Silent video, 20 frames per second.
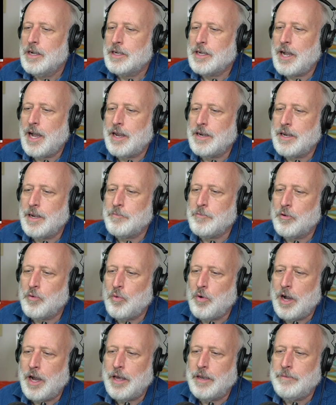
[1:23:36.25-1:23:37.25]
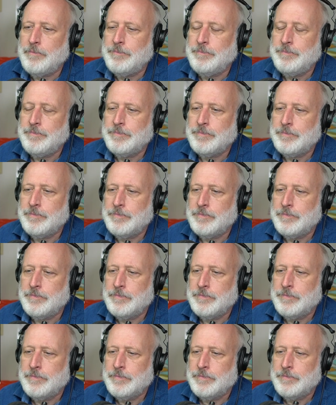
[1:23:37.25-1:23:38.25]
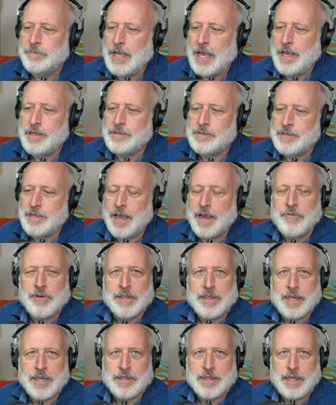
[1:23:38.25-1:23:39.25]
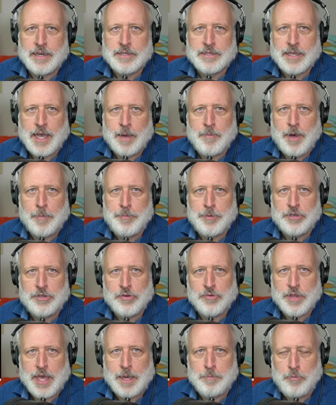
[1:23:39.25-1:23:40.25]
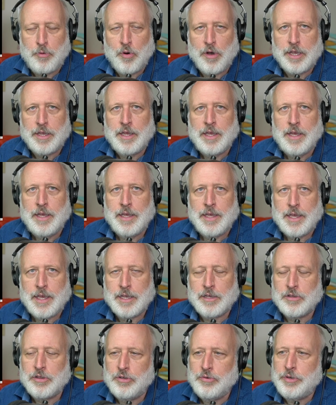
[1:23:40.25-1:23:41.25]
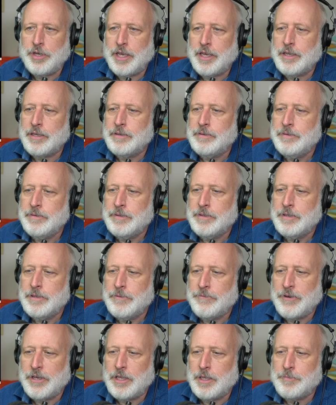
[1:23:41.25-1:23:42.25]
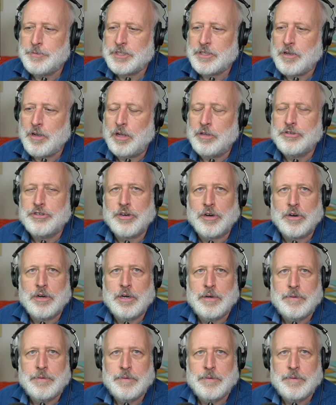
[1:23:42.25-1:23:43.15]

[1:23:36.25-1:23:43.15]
God number one has everything that has come up until that point, including Philip's culture,